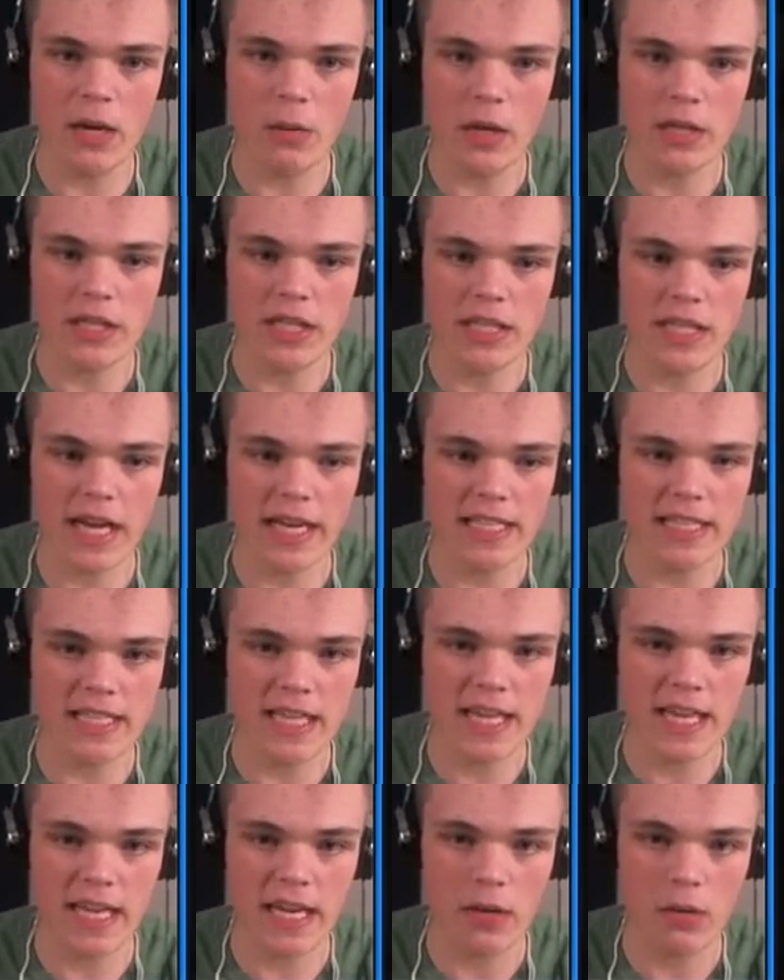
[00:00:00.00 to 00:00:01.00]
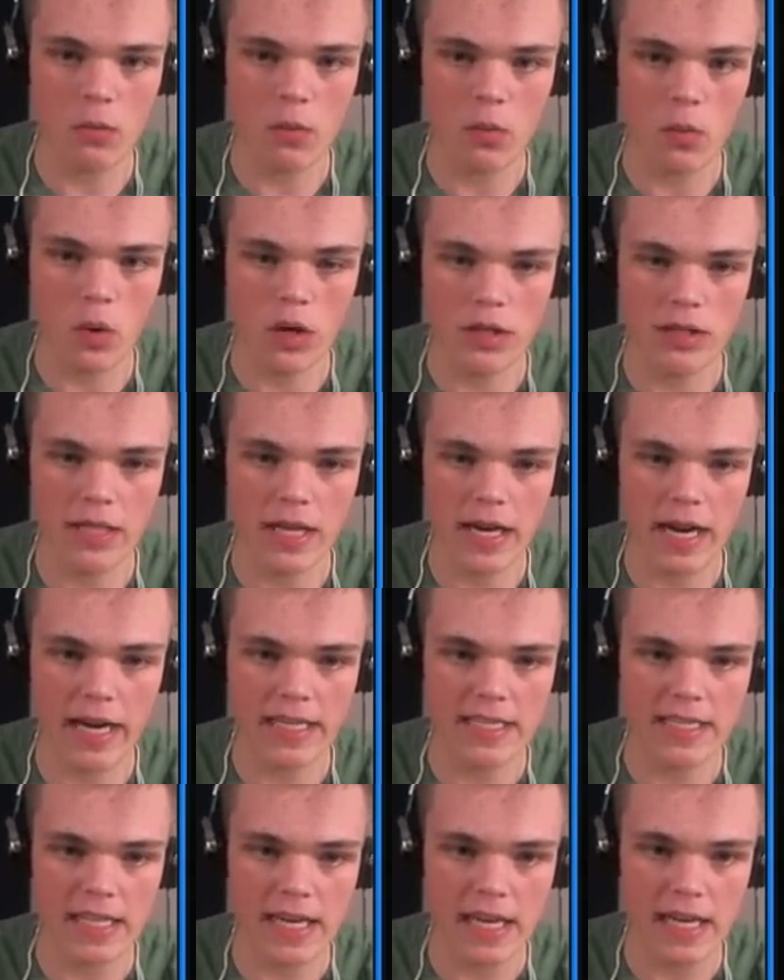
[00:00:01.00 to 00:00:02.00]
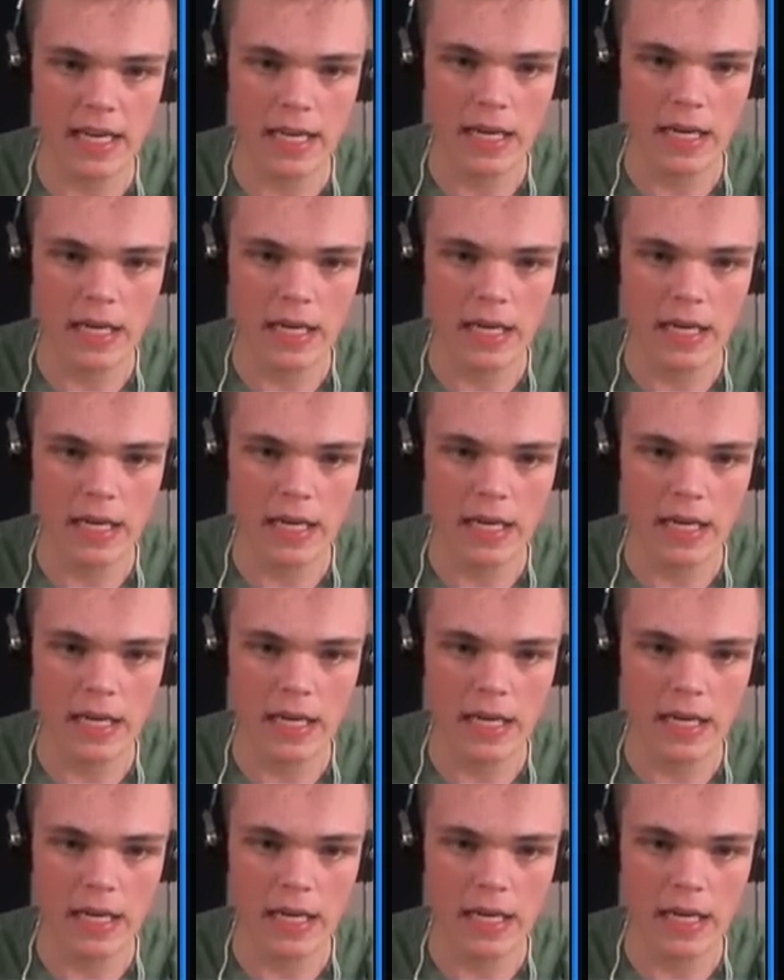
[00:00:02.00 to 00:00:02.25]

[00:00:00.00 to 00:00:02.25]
What did I say? What did I say?